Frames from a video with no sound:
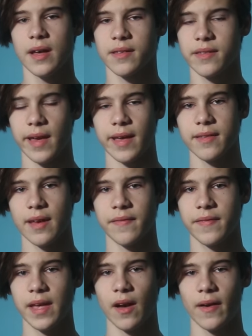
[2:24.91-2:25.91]
stays
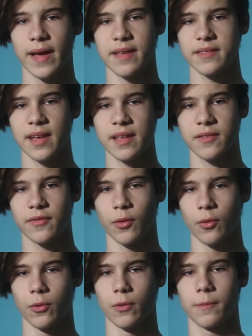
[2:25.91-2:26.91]
at the ISS for.